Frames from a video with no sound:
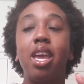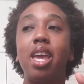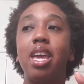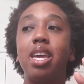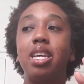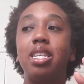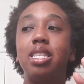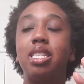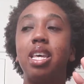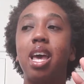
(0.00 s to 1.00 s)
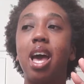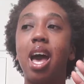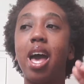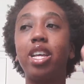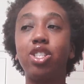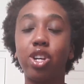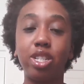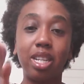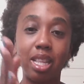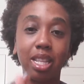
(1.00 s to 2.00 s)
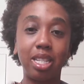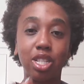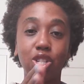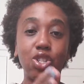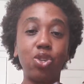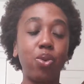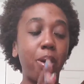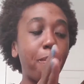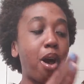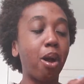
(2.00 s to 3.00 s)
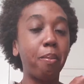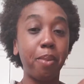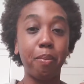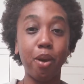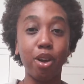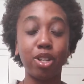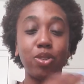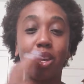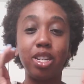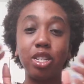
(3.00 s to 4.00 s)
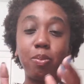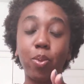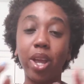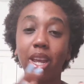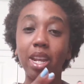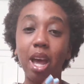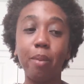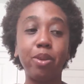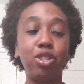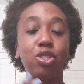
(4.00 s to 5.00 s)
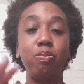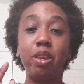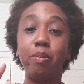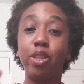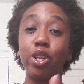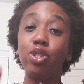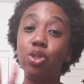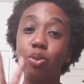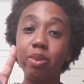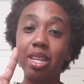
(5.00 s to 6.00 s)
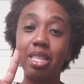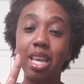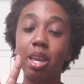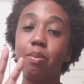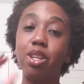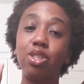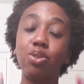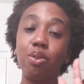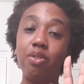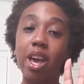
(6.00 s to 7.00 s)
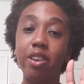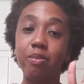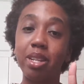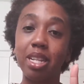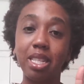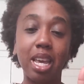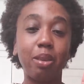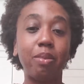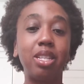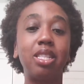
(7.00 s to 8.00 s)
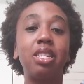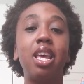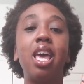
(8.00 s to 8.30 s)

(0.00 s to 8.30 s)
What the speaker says: is I start to listen to it part by part. So I just break it up into maybe like 2-minute segments or 5-minute segments,